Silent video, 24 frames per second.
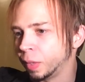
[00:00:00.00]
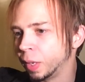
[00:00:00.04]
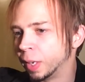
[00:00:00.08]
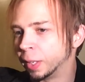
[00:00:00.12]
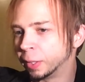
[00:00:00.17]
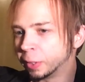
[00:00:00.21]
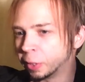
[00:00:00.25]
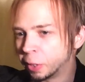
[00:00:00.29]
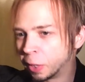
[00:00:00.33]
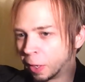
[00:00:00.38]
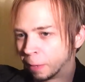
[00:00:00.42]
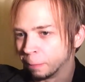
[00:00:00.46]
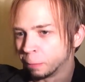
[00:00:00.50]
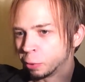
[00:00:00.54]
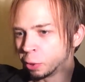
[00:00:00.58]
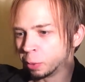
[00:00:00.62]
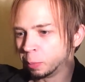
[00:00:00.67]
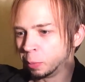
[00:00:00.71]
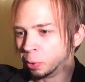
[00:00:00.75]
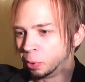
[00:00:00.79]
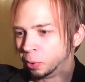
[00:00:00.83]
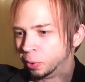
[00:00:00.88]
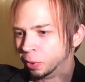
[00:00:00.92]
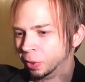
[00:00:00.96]

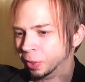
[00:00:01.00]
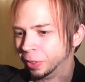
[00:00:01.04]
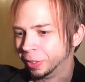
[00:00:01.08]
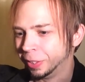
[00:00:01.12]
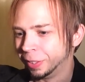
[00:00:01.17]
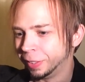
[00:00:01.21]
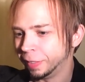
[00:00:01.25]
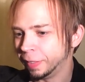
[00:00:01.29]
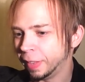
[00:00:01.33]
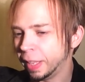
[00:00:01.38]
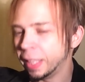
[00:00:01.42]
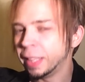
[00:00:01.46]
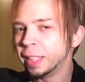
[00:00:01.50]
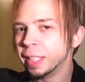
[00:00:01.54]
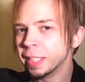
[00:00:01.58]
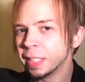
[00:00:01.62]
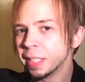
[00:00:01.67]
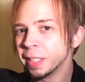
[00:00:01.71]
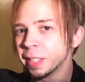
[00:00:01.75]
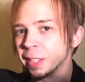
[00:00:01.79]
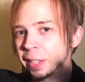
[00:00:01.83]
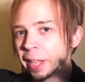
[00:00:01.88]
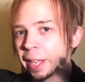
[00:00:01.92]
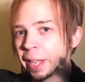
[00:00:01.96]
uncomfortable. And
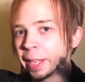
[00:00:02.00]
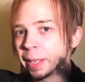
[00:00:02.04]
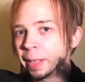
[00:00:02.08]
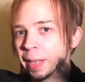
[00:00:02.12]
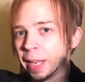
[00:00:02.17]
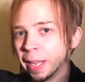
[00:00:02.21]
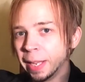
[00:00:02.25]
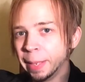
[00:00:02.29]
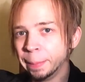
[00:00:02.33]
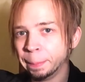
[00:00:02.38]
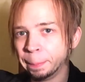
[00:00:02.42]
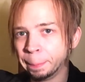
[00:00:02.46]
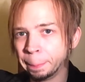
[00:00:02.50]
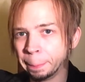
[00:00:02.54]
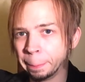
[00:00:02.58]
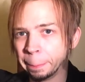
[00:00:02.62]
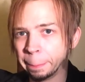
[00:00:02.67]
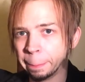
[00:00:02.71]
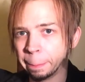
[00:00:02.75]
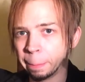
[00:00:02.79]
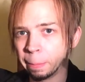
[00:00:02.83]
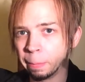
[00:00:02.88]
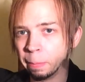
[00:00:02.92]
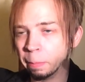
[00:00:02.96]
this is like not
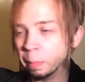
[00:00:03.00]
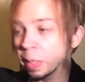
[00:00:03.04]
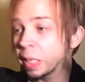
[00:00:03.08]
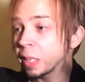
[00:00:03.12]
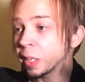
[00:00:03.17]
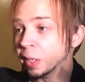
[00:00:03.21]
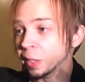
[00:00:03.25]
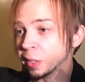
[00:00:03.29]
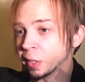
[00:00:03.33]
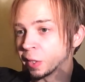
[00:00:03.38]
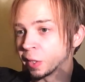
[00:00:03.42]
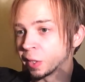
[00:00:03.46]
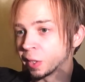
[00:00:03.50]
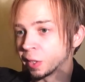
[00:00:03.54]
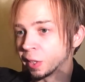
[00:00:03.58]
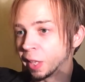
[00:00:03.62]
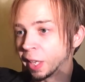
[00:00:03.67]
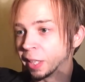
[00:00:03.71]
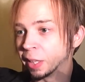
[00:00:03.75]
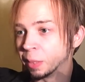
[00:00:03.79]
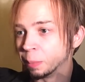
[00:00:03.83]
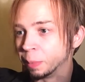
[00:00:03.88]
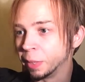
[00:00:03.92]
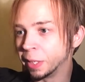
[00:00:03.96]
because
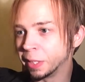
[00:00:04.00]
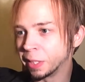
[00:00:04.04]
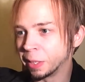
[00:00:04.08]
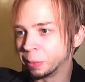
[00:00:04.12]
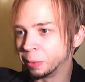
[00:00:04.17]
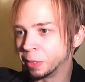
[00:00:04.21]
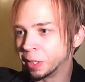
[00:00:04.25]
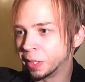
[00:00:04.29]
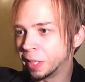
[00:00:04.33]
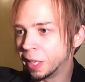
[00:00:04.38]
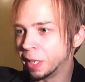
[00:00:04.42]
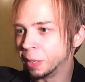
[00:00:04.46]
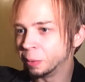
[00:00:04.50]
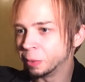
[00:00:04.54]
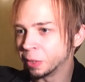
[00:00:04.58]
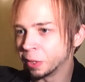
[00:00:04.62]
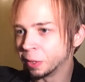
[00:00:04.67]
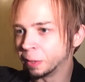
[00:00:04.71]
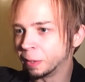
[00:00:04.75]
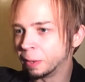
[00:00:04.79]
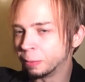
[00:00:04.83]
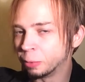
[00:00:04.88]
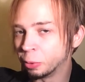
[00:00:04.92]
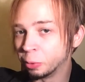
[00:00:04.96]
like the place I was staying was
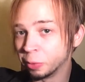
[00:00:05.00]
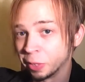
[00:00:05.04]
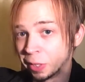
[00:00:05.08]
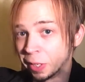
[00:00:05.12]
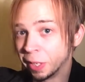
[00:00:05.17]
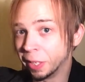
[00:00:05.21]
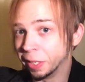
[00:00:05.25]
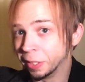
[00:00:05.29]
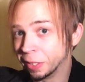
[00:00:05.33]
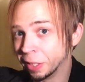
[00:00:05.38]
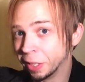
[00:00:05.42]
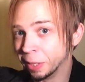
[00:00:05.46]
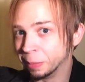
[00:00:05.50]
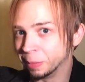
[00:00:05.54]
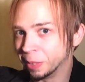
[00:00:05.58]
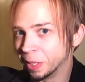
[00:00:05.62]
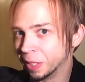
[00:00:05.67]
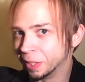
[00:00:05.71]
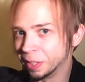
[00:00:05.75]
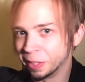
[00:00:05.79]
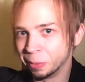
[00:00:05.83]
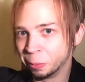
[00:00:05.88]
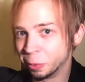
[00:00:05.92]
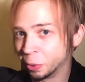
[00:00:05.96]
uncomfortable. I was staying at Tom's
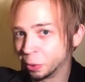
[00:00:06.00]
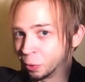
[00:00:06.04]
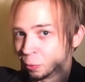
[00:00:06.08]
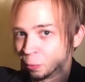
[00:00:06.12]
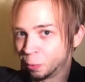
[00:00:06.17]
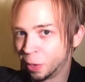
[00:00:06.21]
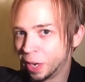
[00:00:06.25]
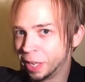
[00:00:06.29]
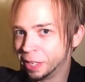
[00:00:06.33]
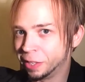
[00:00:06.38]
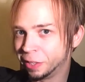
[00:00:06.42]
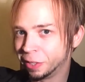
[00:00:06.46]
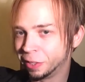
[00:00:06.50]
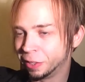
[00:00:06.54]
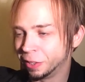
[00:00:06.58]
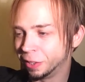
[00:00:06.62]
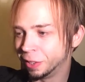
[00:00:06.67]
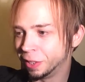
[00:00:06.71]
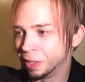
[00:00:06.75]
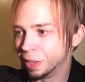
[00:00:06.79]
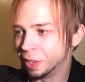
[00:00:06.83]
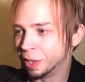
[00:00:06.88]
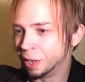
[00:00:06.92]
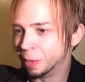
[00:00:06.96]
house, it was great,
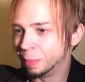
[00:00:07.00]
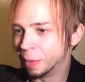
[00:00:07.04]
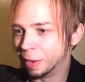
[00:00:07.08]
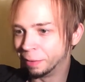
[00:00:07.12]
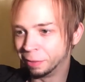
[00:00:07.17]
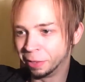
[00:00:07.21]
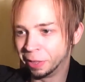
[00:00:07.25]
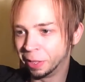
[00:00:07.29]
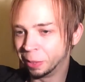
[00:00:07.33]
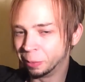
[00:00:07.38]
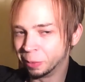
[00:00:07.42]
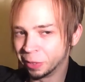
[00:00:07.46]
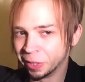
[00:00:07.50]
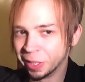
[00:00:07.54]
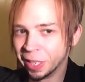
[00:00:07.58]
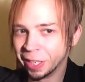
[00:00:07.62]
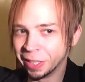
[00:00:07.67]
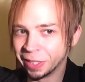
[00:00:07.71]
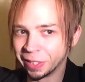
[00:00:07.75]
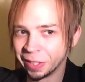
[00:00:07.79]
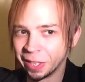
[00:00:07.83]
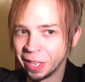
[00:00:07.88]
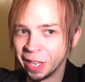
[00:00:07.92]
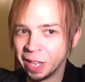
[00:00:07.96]
everything was
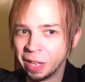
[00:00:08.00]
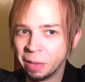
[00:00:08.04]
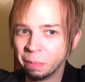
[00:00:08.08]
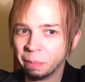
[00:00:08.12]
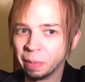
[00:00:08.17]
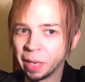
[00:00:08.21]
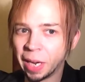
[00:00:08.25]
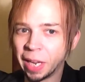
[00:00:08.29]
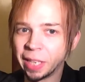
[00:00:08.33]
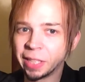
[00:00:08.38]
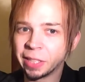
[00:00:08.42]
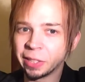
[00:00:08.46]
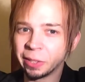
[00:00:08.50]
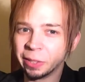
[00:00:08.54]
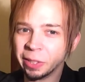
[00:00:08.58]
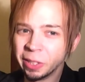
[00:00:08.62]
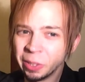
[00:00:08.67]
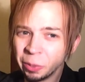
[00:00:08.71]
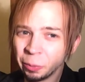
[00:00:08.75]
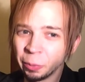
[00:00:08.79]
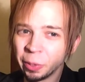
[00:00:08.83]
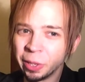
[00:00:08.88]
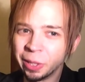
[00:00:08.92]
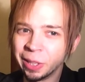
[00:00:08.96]
nice, but I
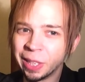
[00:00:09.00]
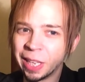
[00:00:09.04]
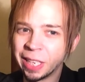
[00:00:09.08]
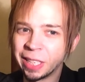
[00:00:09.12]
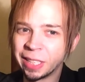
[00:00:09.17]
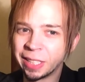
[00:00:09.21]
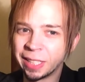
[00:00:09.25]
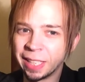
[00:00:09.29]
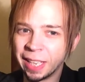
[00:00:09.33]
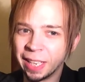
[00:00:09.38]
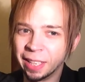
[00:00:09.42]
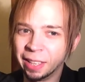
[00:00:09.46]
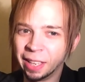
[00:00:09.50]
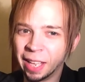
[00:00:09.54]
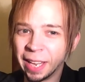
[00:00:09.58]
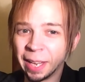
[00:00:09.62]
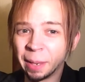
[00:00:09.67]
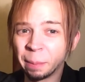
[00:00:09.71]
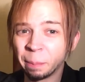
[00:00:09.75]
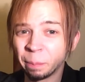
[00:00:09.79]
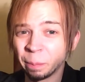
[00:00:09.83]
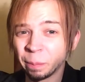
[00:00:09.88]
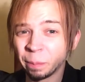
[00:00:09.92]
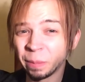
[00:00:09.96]
started to realize that
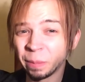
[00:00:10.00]
like